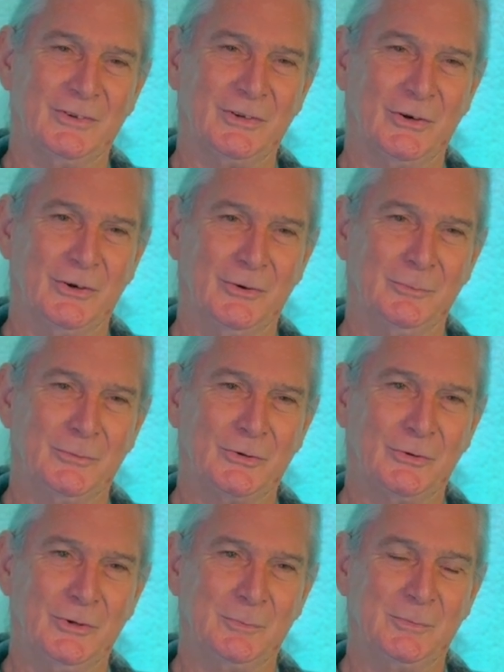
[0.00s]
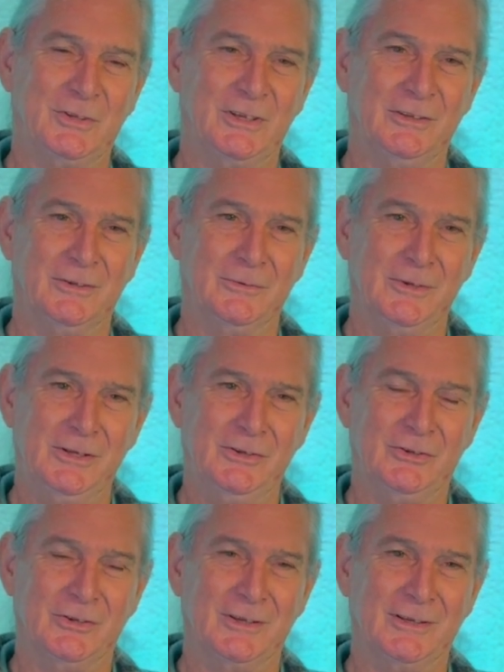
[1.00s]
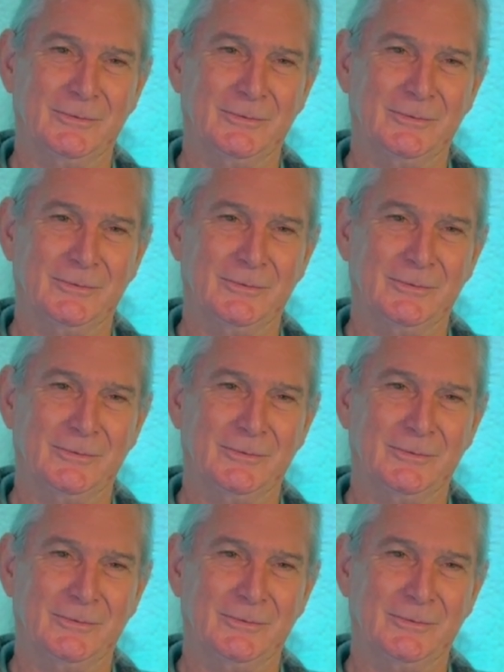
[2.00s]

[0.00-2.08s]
term trip to Indonesia